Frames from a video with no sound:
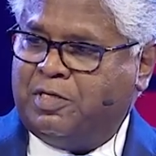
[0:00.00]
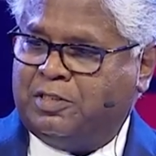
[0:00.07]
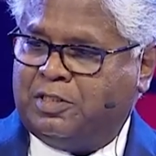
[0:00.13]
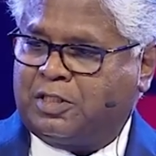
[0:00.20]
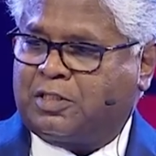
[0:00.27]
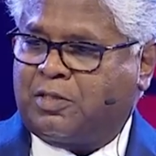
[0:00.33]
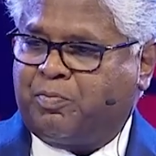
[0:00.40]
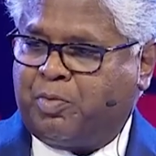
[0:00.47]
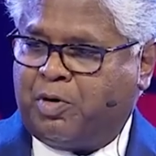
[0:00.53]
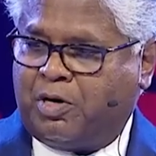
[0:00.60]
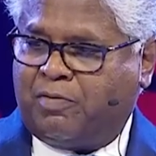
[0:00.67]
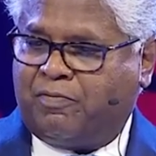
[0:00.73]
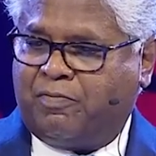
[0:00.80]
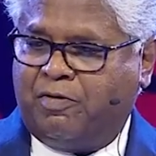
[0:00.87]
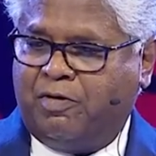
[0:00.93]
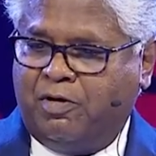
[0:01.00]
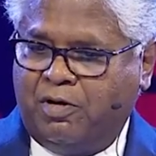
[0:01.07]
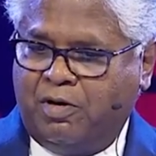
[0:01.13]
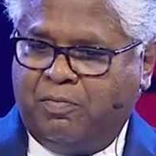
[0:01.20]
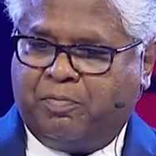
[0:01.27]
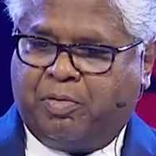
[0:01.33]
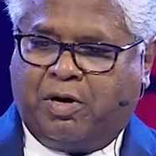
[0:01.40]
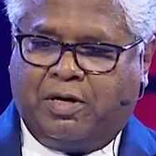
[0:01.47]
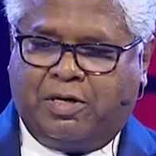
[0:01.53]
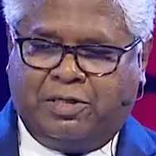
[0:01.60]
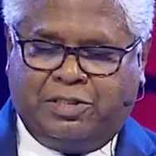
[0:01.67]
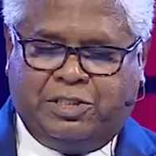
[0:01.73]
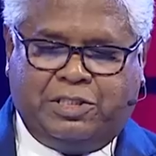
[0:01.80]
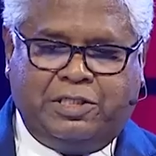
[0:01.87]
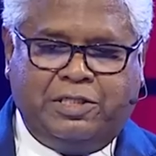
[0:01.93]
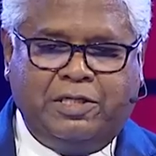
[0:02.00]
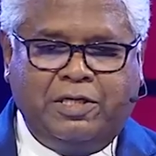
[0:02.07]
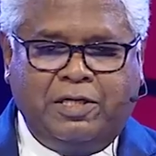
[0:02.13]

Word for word: just a pot of pottage.